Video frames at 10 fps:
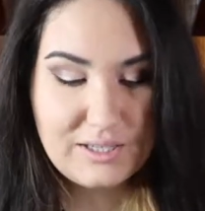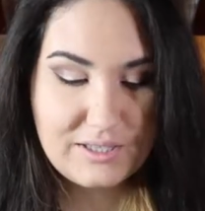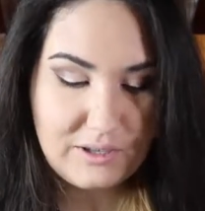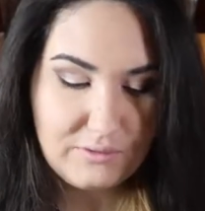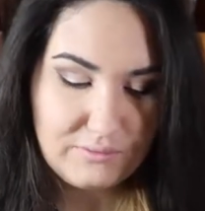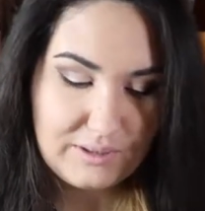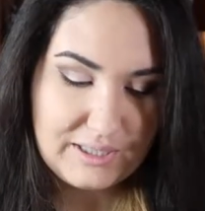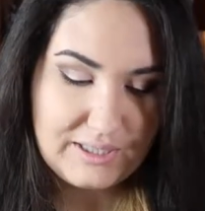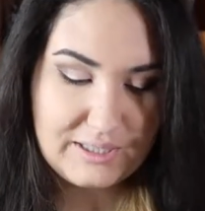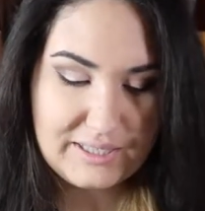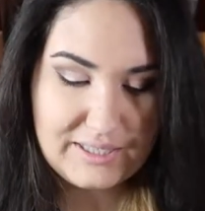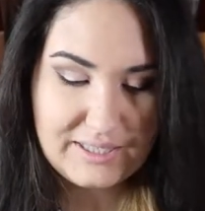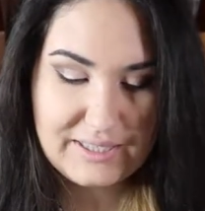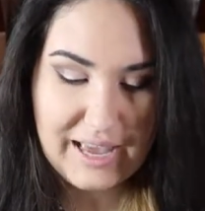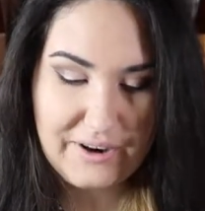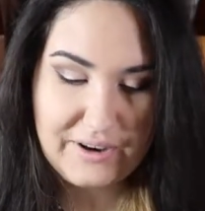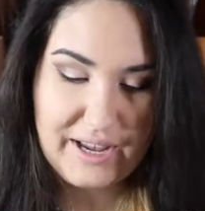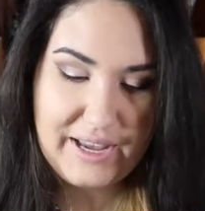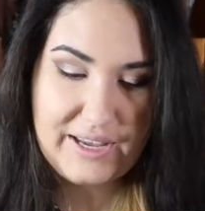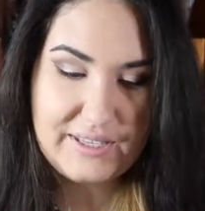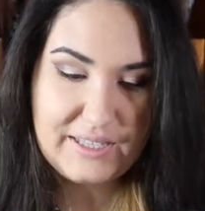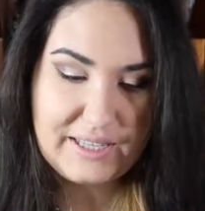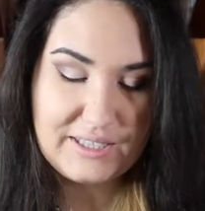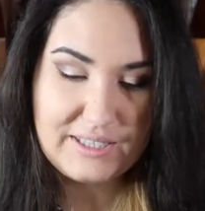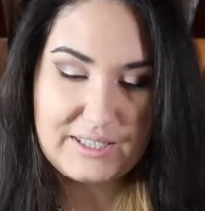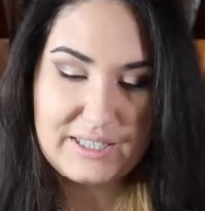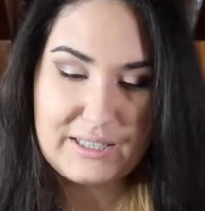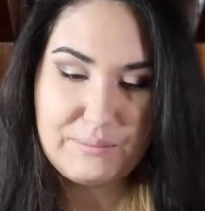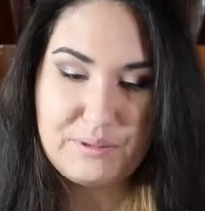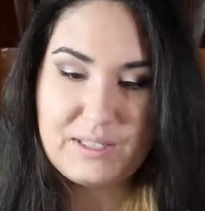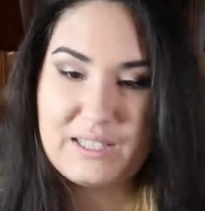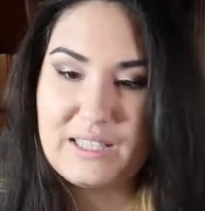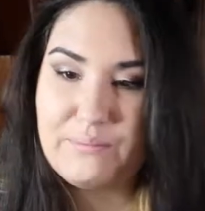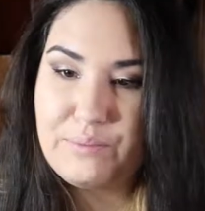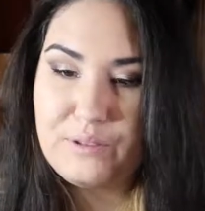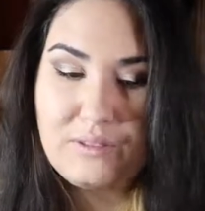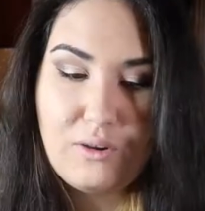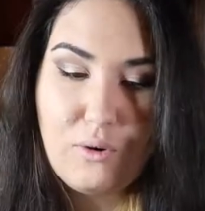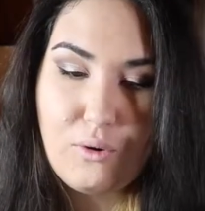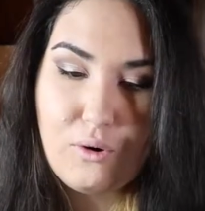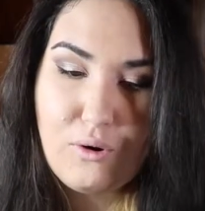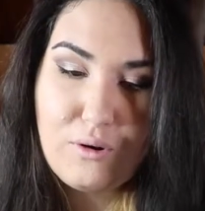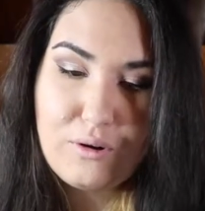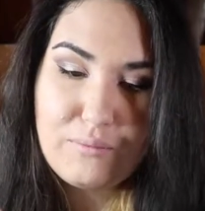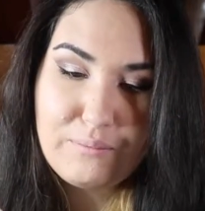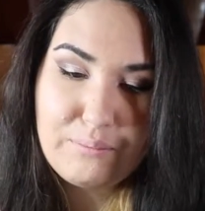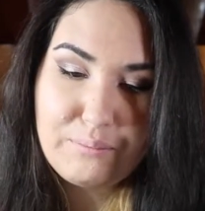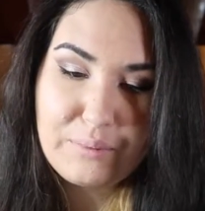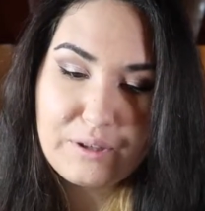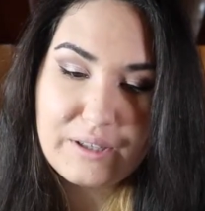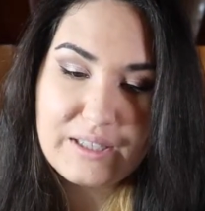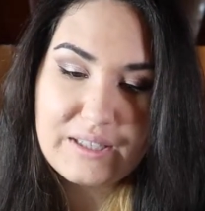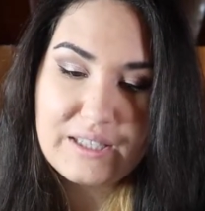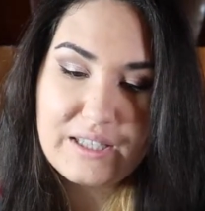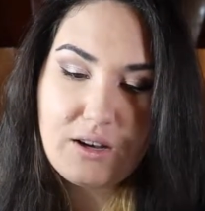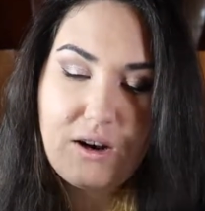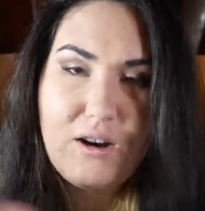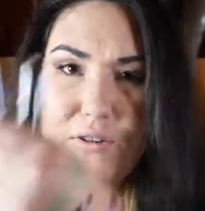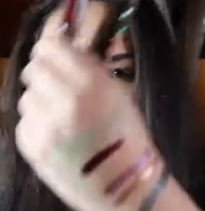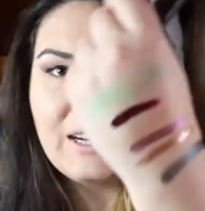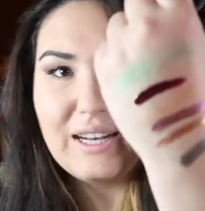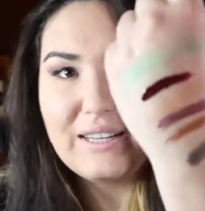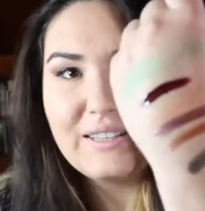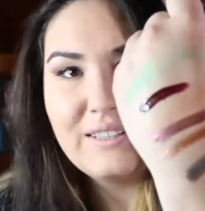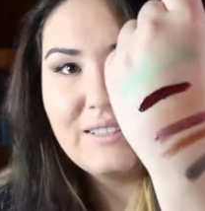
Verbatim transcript: So this is Saturday. It's like a deep, deep hole. Burgundy. Oh God,